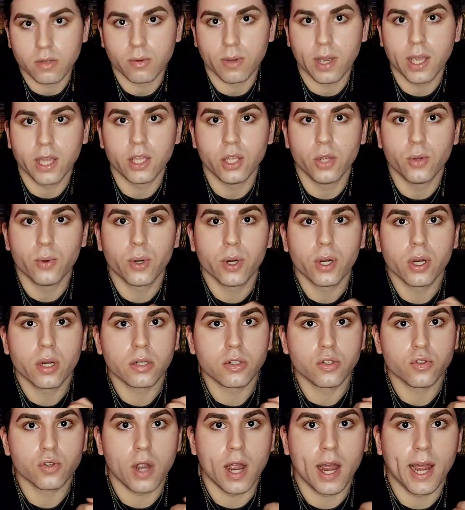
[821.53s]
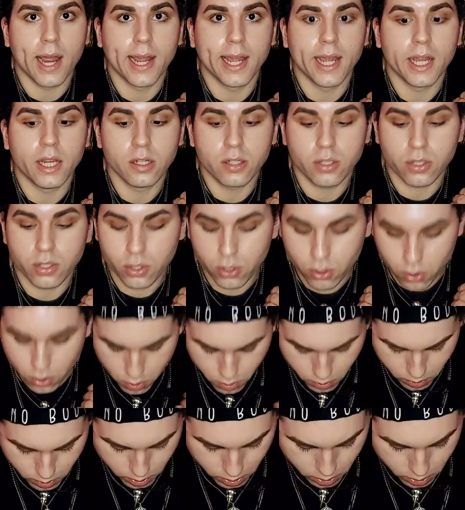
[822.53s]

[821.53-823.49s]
Okay, you are trying to,